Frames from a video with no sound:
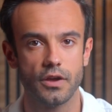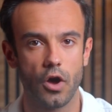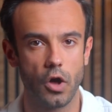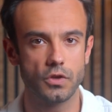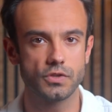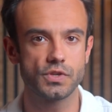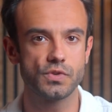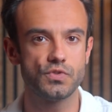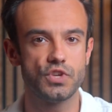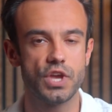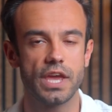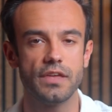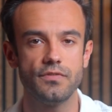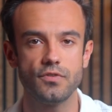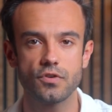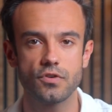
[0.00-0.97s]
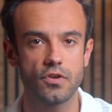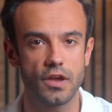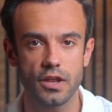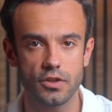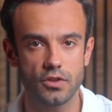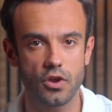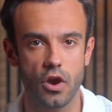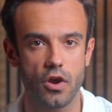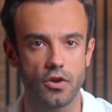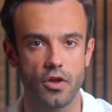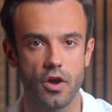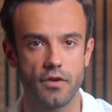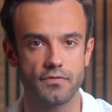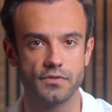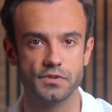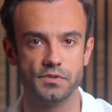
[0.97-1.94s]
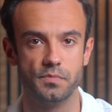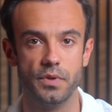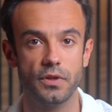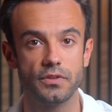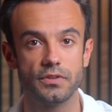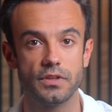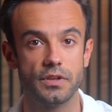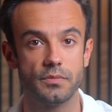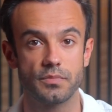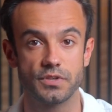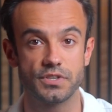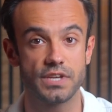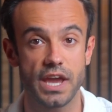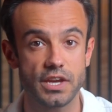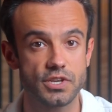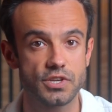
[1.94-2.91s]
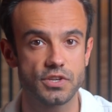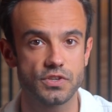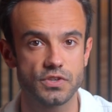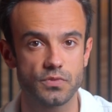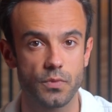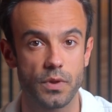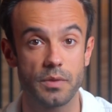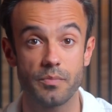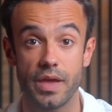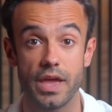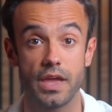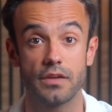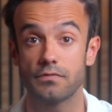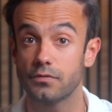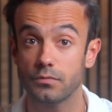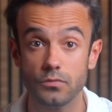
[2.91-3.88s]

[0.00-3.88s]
Also, check if your credit card offers built-in protections when paying for